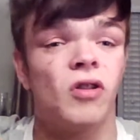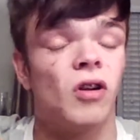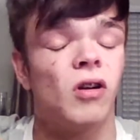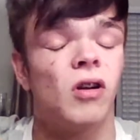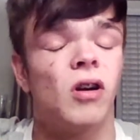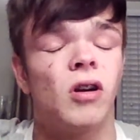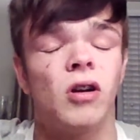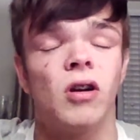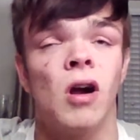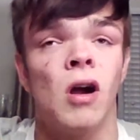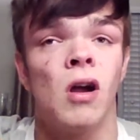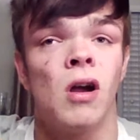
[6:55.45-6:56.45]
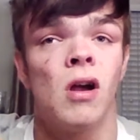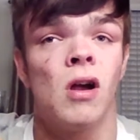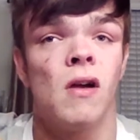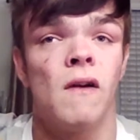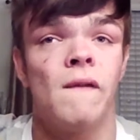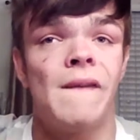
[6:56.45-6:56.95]
Her
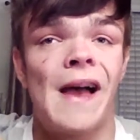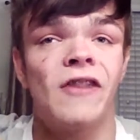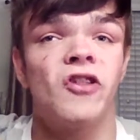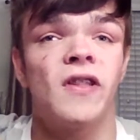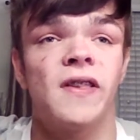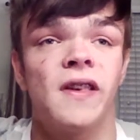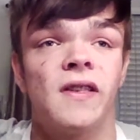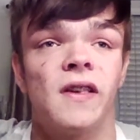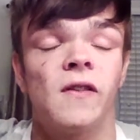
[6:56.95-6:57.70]
fashion sense